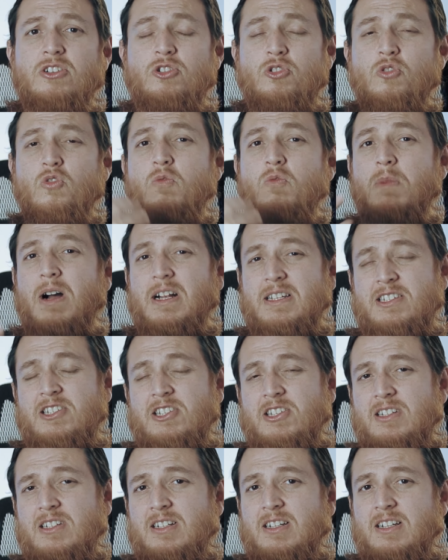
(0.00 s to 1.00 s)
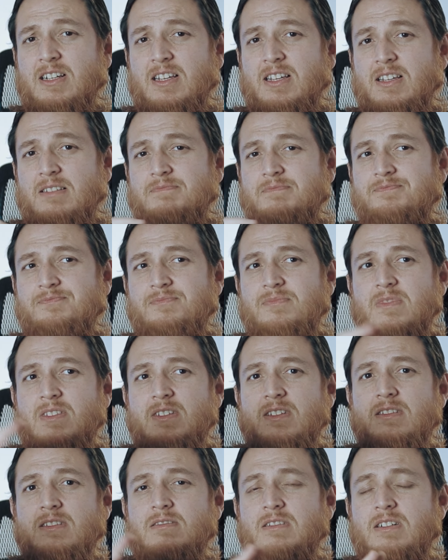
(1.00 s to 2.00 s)
too much,
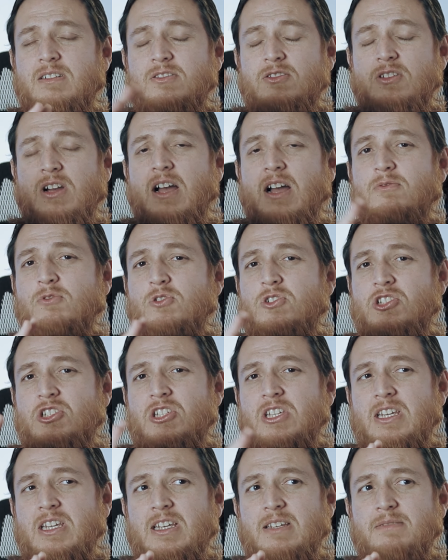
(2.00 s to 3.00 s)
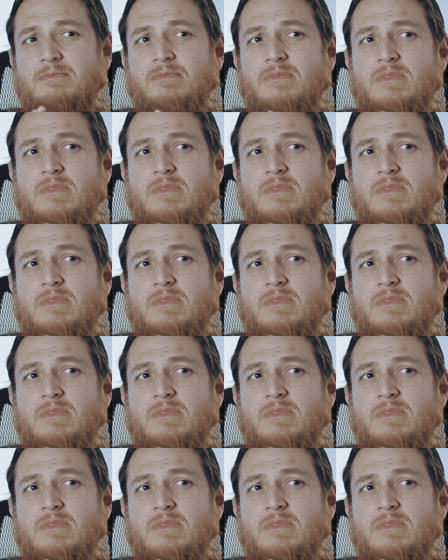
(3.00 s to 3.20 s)
I would say,